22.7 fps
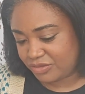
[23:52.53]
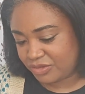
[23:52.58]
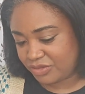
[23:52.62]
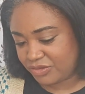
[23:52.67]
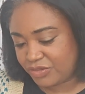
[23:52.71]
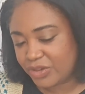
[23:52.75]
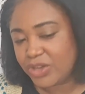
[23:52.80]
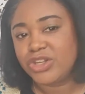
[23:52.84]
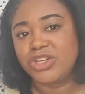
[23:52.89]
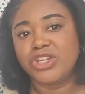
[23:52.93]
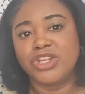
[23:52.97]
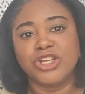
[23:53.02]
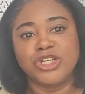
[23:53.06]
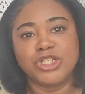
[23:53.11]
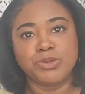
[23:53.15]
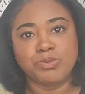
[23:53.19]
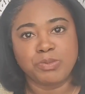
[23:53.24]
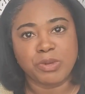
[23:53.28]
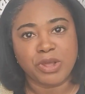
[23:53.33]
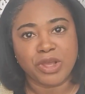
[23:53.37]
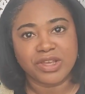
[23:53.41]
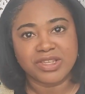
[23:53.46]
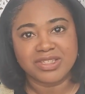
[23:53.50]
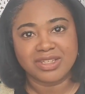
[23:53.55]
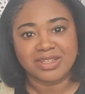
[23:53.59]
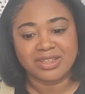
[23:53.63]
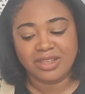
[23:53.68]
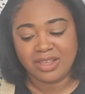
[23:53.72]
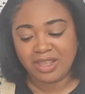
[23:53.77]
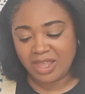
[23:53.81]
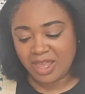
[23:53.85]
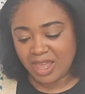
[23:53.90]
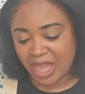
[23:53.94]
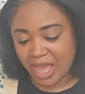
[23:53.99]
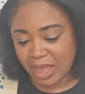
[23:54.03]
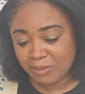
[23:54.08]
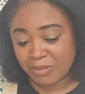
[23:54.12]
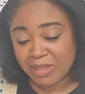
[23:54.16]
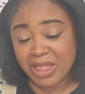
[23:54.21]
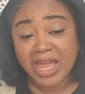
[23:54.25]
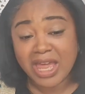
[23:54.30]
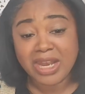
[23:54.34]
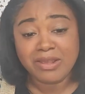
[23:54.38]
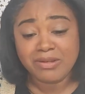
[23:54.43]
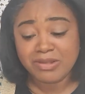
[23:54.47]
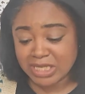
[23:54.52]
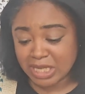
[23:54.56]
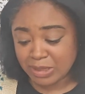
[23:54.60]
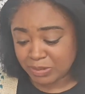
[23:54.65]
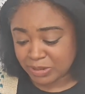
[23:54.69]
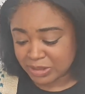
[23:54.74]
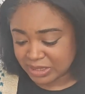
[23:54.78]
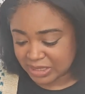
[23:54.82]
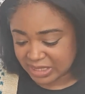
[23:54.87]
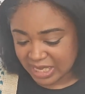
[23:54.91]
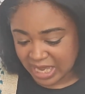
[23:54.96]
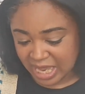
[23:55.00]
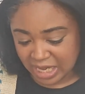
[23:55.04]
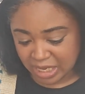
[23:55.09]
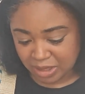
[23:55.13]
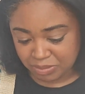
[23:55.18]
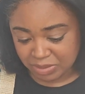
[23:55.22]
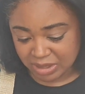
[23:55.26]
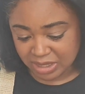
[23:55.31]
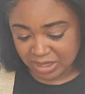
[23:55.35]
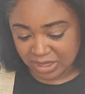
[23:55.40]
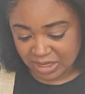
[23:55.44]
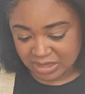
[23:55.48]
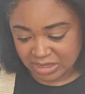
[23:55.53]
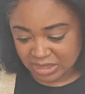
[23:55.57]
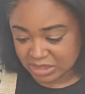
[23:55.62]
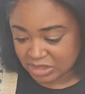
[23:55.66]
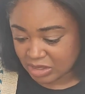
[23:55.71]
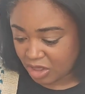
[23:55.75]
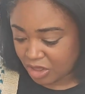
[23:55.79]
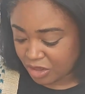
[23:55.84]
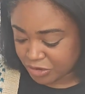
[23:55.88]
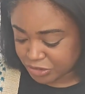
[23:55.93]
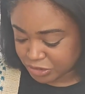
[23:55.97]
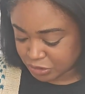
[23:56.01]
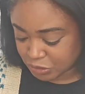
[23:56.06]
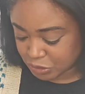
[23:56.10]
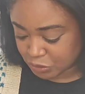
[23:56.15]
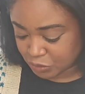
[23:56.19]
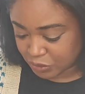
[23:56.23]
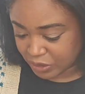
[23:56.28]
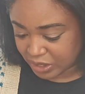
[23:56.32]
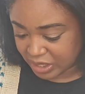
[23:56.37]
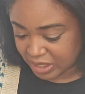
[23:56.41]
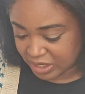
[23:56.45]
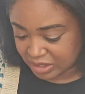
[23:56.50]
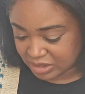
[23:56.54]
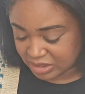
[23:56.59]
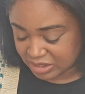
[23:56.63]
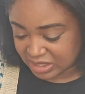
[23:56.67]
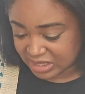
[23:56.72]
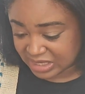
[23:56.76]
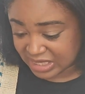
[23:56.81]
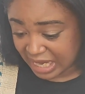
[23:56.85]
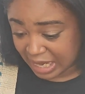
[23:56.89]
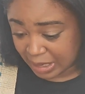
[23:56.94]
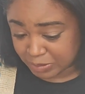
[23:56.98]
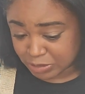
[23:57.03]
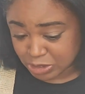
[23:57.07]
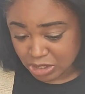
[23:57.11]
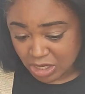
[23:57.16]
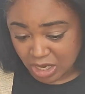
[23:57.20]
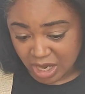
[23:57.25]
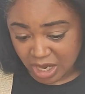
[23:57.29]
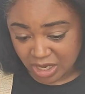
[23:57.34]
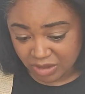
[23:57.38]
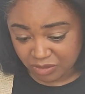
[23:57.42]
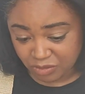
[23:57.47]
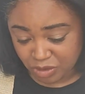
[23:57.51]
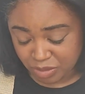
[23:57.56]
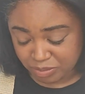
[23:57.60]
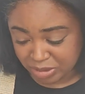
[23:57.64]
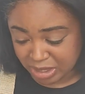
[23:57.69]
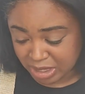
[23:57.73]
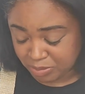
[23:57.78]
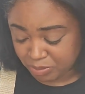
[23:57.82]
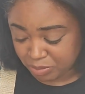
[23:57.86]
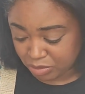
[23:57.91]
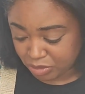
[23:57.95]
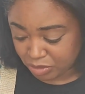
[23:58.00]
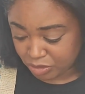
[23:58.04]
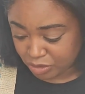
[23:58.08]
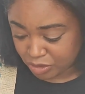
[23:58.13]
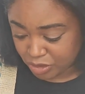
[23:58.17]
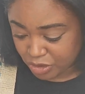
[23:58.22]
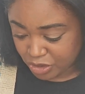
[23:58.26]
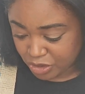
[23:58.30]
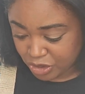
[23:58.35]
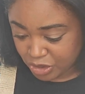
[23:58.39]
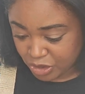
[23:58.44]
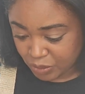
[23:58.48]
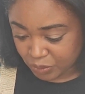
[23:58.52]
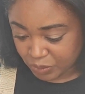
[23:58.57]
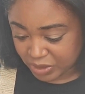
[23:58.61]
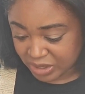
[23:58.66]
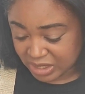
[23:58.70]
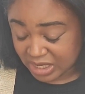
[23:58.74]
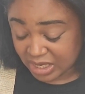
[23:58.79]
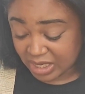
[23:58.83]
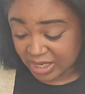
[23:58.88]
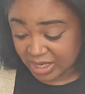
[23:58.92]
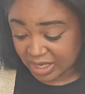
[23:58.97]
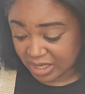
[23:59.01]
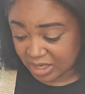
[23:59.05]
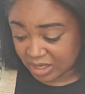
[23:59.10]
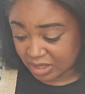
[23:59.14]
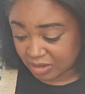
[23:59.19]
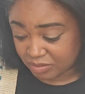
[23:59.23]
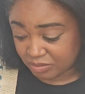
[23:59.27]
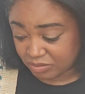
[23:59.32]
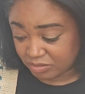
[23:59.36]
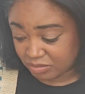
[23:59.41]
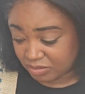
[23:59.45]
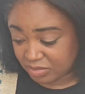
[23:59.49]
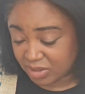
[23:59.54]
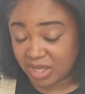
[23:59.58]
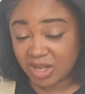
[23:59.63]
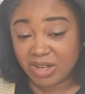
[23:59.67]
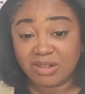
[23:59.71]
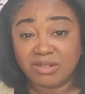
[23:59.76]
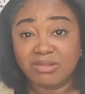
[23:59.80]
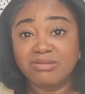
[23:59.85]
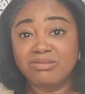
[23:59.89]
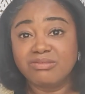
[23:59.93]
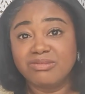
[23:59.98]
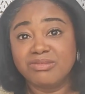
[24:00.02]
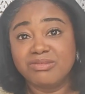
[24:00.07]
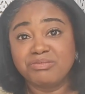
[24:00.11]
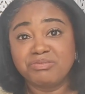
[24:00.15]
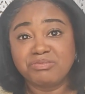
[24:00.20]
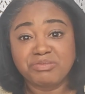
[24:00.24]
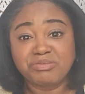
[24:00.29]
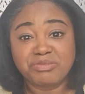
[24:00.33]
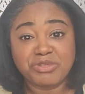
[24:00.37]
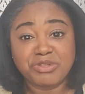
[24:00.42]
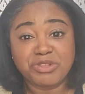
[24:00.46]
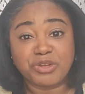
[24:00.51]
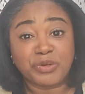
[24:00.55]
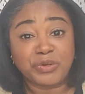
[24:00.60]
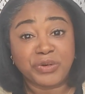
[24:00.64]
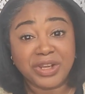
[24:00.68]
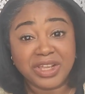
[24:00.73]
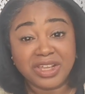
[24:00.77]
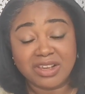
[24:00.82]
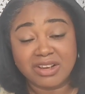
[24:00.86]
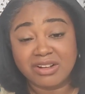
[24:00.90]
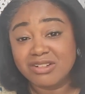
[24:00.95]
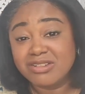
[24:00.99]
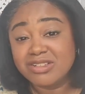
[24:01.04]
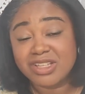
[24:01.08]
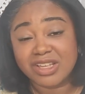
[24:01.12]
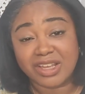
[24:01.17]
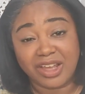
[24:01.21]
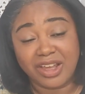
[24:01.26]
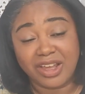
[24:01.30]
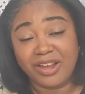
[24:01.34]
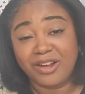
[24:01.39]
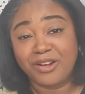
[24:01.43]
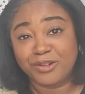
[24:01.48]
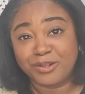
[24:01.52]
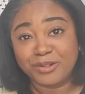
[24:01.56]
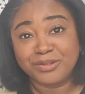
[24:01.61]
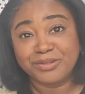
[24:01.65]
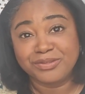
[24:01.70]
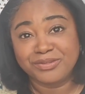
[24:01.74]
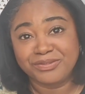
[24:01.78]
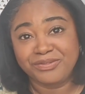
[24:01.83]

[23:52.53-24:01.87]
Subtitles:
vintage books, and I'm glad I was able to get it because it's also a great snapshot of what people were knitting, 30 years ago.